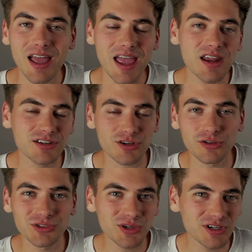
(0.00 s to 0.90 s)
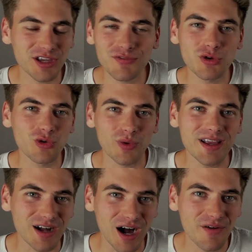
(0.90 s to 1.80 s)
And it's also going to give you a
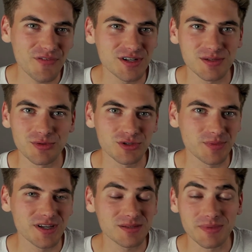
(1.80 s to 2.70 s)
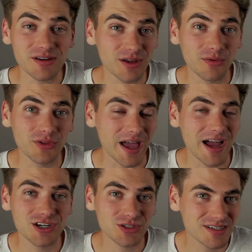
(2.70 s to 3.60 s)
great confidence boost, because being able to
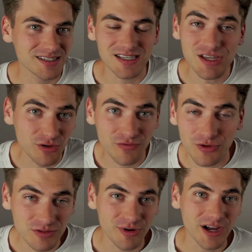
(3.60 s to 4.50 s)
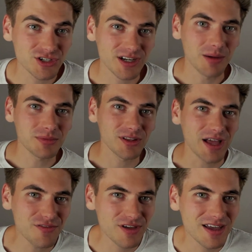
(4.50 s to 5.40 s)
actually see your first project come to
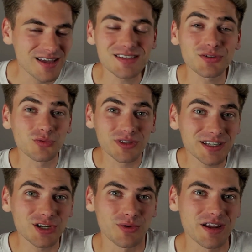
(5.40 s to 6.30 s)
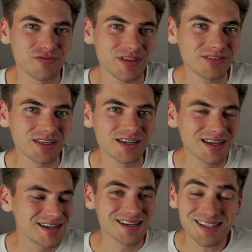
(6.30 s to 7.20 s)
life is a really great feeling.
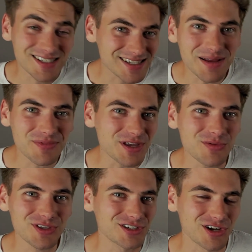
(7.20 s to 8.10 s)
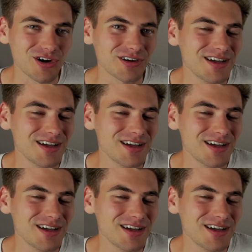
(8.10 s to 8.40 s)
It's the same thing with guitar.